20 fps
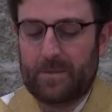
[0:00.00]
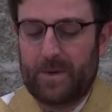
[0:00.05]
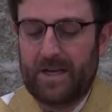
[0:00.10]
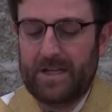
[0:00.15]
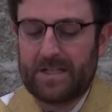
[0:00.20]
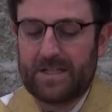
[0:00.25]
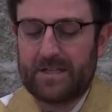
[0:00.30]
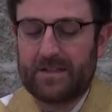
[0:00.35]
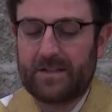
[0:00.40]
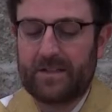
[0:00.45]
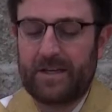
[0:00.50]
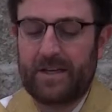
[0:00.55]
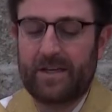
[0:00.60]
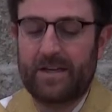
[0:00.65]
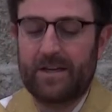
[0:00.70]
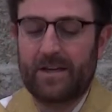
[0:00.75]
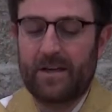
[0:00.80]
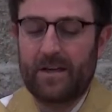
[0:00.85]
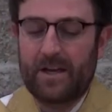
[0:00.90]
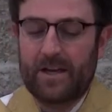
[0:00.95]
it's
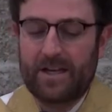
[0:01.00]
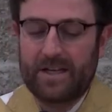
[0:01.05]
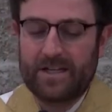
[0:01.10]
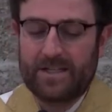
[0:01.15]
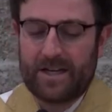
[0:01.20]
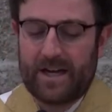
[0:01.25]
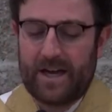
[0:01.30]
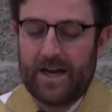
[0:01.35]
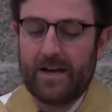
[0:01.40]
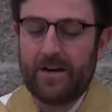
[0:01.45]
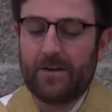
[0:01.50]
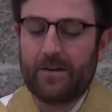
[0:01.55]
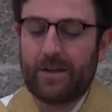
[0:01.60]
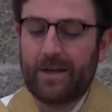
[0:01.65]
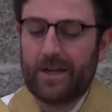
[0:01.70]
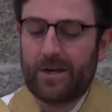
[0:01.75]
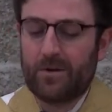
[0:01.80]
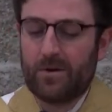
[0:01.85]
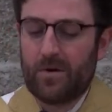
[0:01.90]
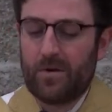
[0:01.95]
basically
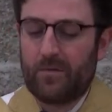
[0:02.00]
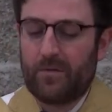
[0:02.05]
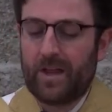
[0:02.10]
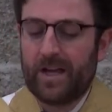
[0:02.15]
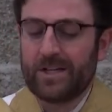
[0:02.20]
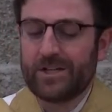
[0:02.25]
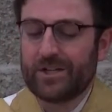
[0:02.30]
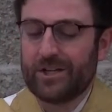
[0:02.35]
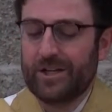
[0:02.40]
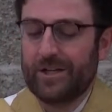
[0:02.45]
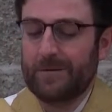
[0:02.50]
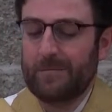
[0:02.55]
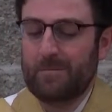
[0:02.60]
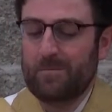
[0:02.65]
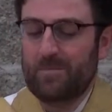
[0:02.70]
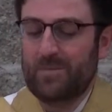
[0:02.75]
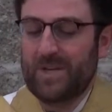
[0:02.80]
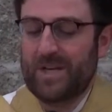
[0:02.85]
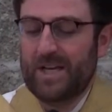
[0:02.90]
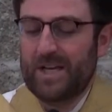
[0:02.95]
entirely a
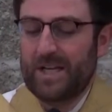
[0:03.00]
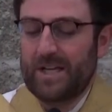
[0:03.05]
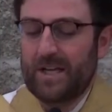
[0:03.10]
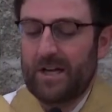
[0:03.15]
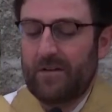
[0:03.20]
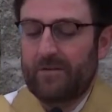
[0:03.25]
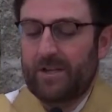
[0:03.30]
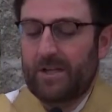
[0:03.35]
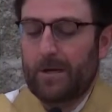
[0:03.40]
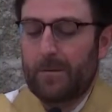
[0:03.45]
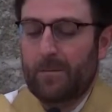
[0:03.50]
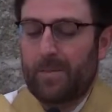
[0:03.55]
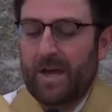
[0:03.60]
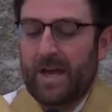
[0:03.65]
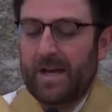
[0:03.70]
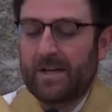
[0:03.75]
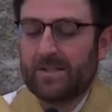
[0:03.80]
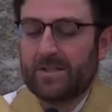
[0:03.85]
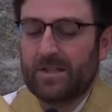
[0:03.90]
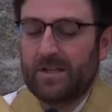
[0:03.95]
reflection of the
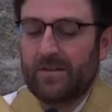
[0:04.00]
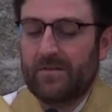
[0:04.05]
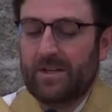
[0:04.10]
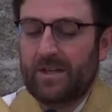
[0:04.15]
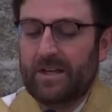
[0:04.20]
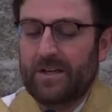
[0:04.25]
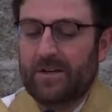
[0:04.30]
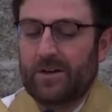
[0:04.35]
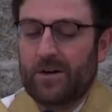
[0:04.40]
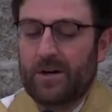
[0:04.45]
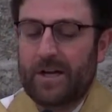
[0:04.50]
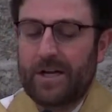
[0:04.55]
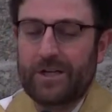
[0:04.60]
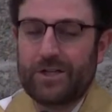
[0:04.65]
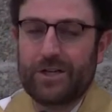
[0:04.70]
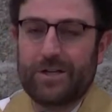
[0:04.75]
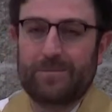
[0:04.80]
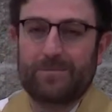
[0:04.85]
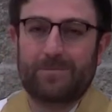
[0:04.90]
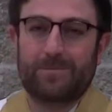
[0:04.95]
impact of the
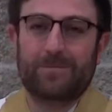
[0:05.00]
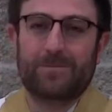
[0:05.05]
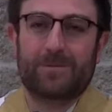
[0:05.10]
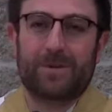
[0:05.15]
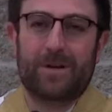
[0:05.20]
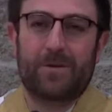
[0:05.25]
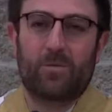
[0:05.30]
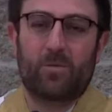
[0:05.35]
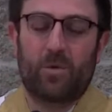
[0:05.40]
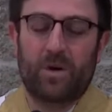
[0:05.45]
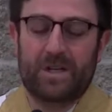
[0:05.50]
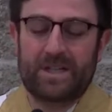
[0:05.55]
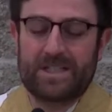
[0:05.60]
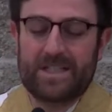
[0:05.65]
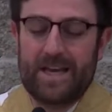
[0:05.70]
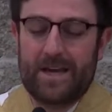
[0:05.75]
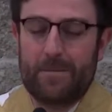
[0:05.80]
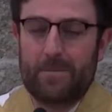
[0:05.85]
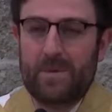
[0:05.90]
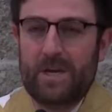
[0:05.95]
incarnation. What
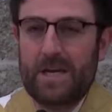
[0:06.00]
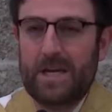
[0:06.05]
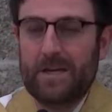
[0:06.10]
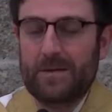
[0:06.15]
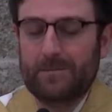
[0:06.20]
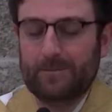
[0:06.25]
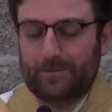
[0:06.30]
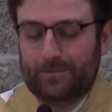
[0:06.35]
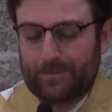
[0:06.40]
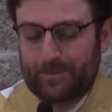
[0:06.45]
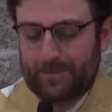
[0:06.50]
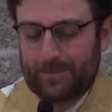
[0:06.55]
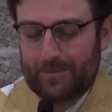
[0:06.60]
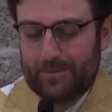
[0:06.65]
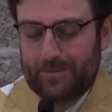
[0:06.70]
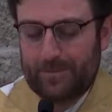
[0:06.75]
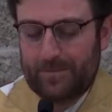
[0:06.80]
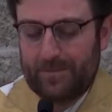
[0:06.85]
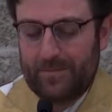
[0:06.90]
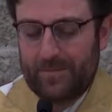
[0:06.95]
does that
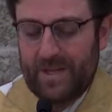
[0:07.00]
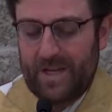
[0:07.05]
mean?